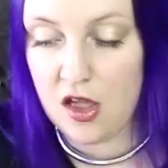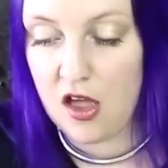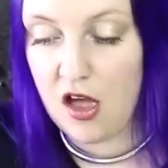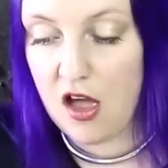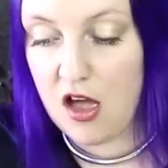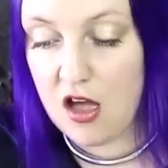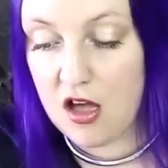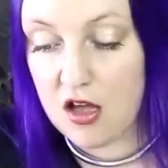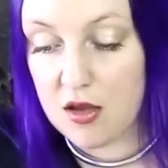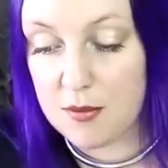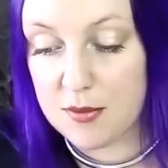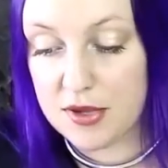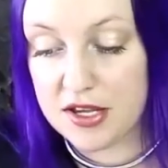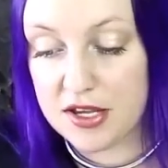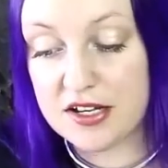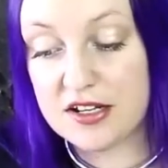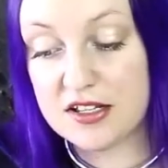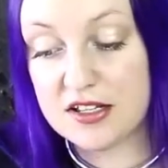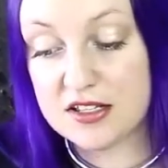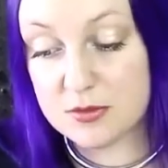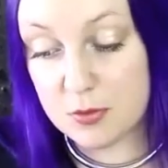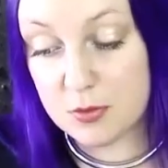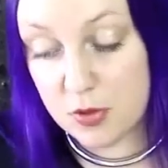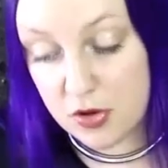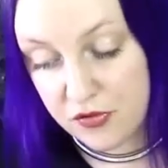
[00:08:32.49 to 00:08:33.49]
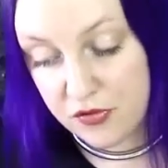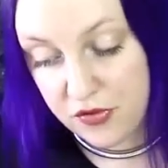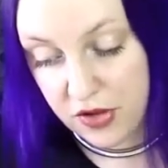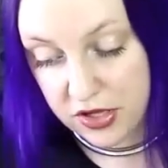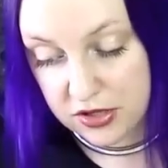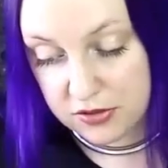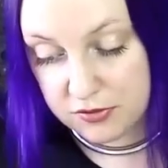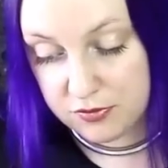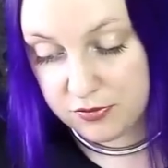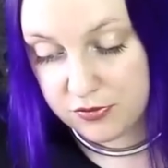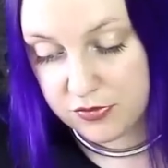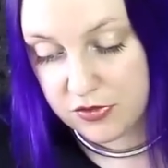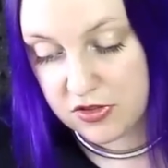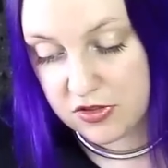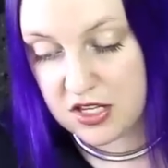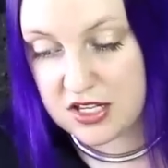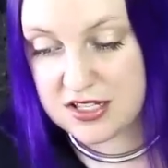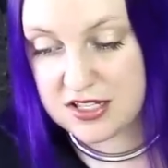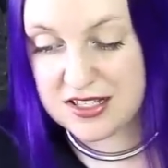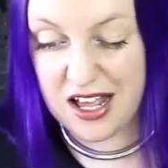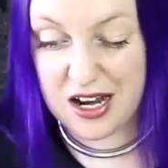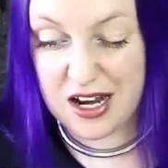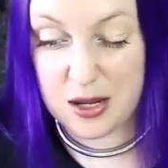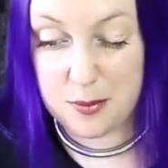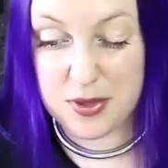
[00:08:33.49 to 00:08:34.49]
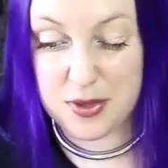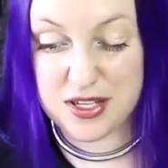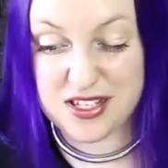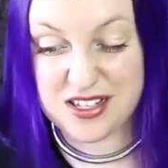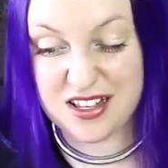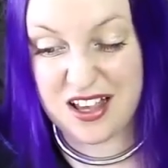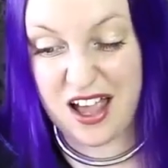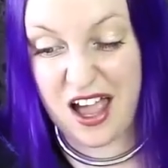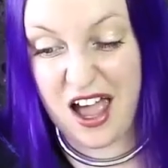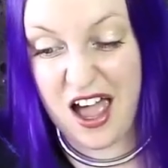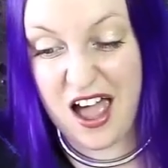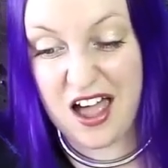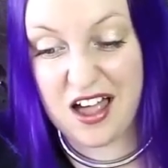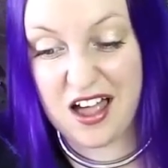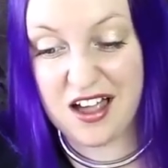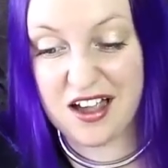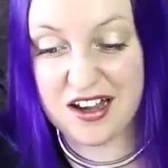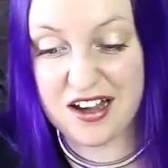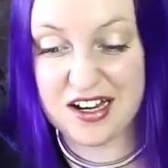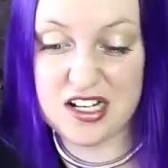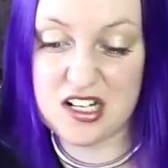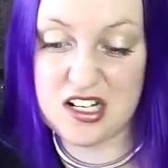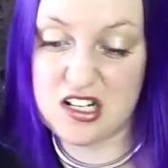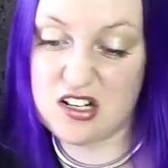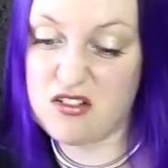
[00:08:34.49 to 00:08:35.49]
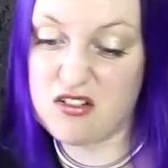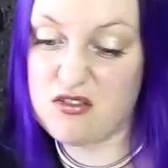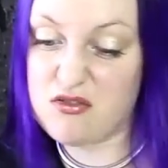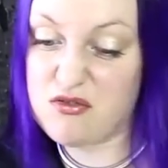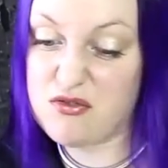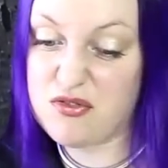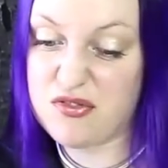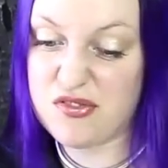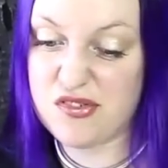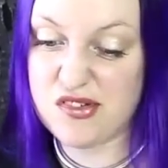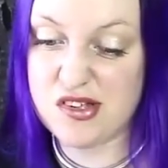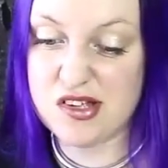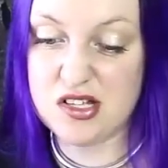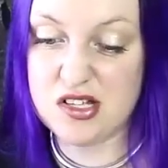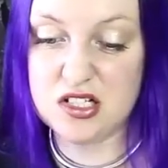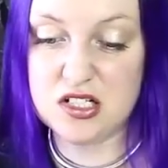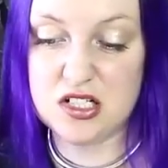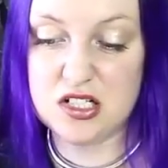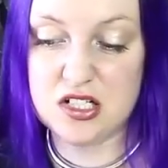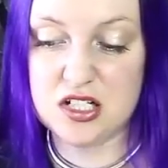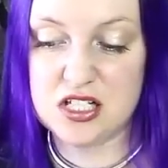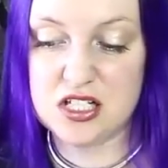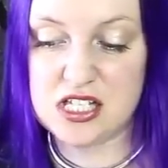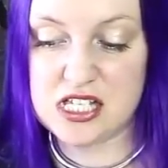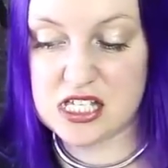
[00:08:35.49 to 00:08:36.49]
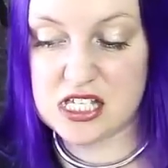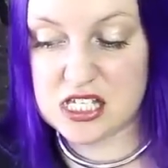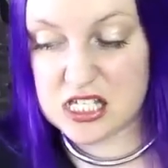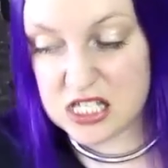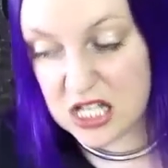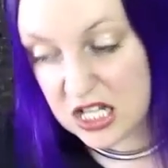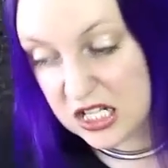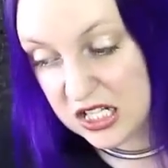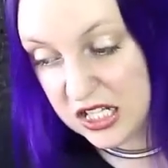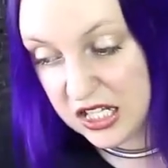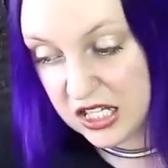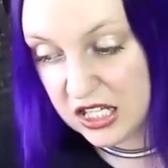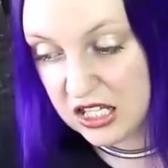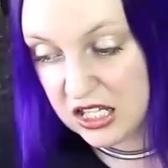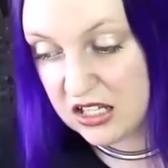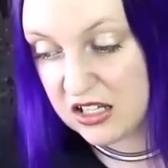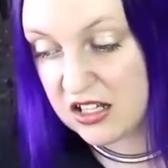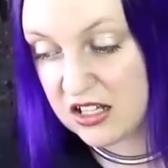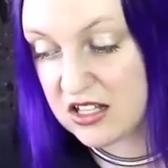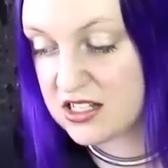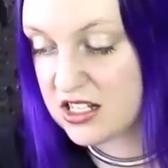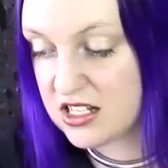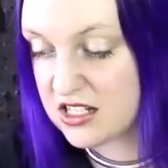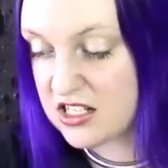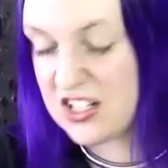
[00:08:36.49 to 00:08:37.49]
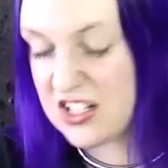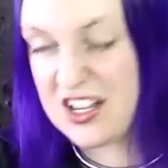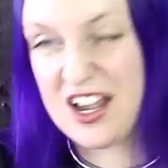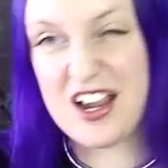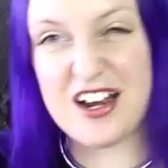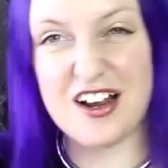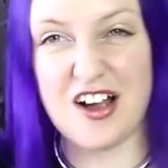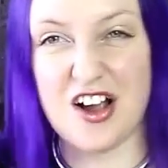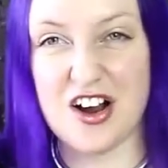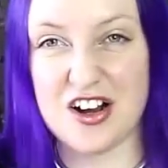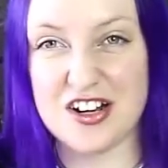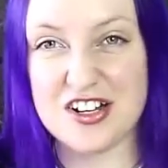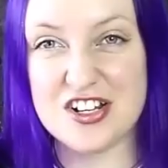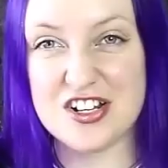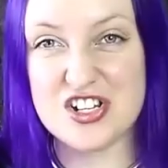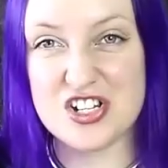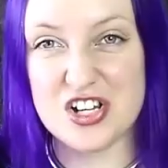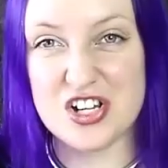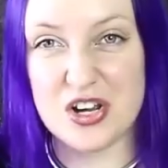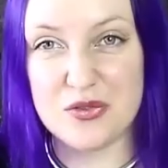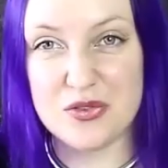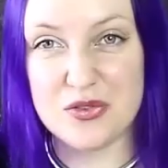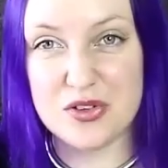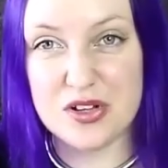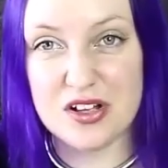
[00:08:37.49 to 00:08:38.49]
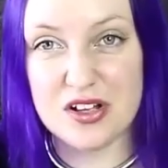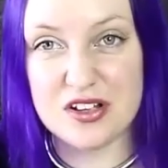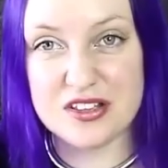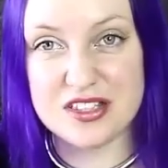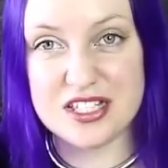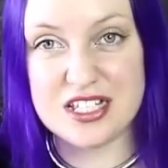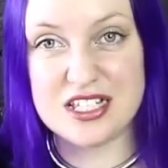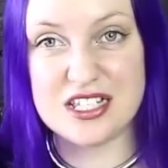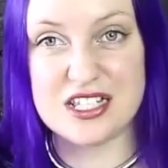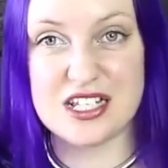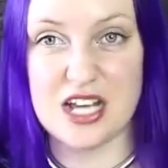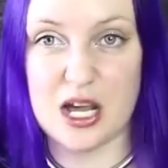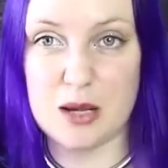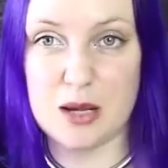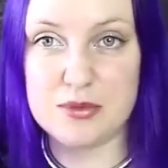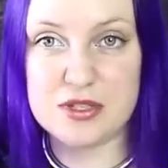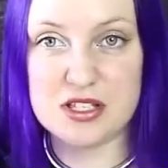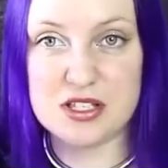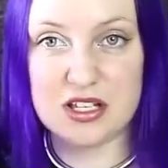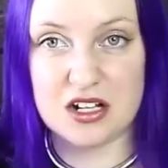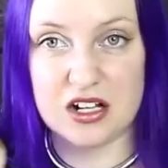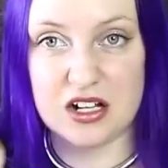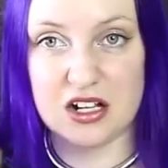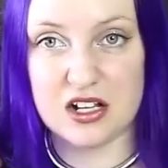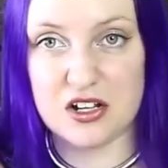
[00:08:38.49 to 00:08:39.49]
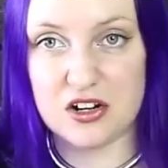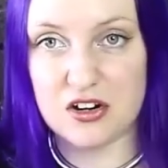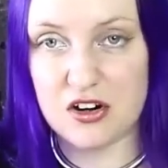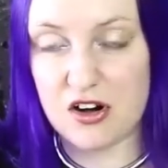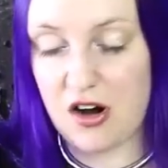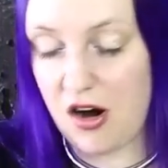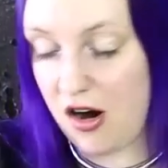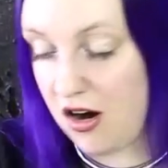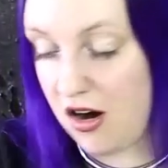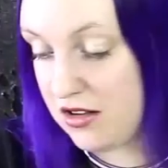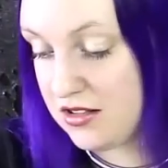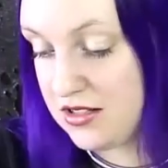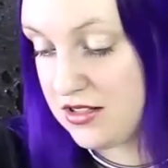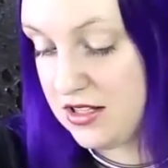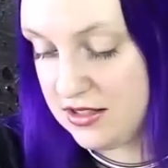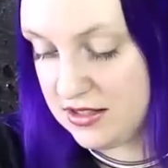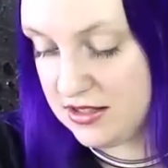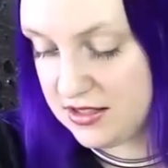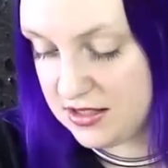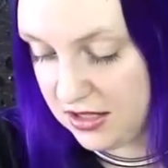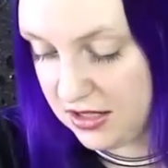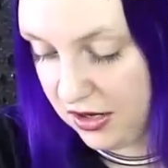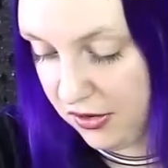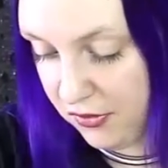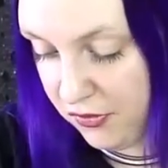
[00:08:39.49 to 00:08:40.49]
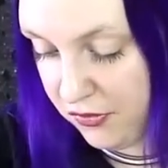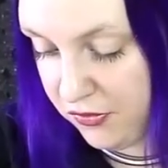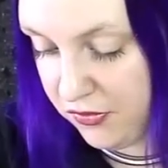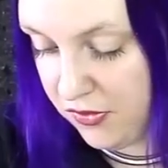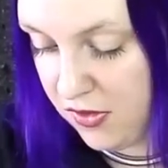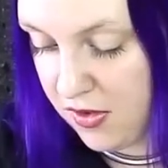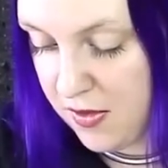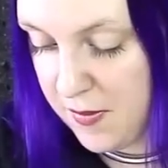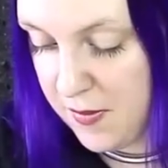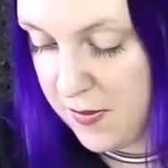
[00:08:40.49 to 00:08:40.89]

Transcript: Um, it is more fun. The setup is kind of silly because it's kind of hard to shuffle all these types of clear cards and stuff.